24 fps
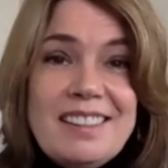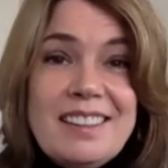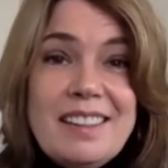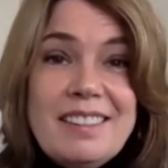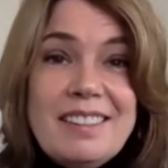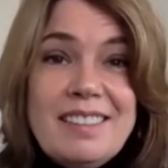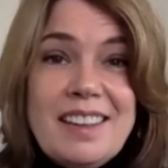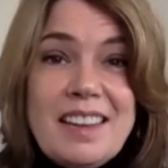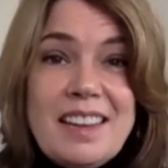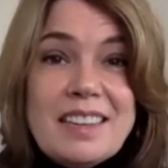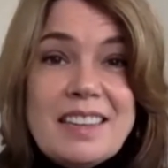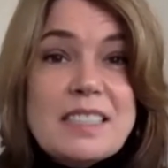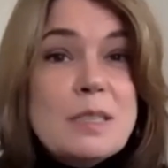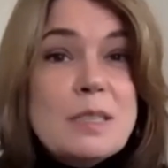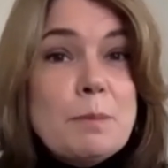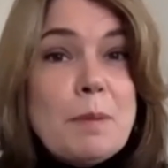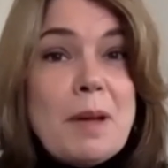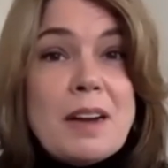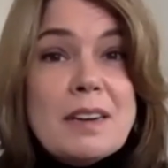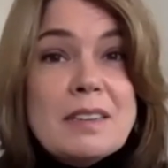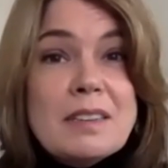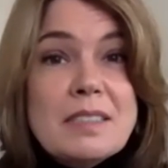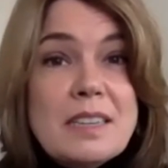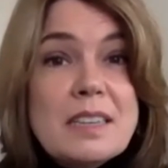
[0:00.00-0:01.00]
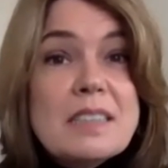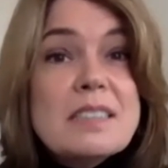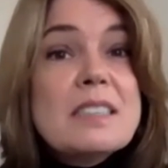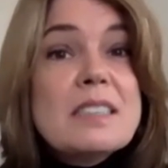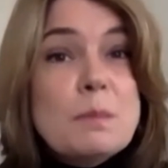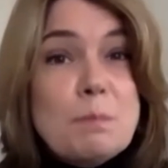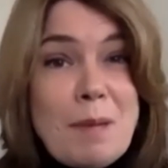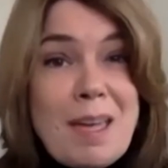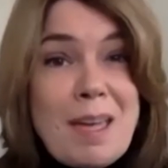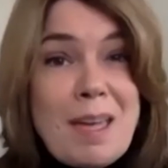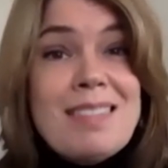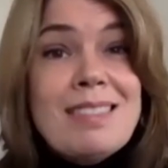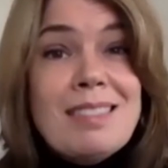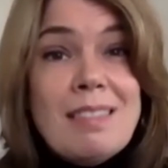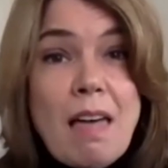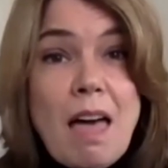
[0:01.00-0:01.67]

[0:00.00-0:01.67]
that they expect to spend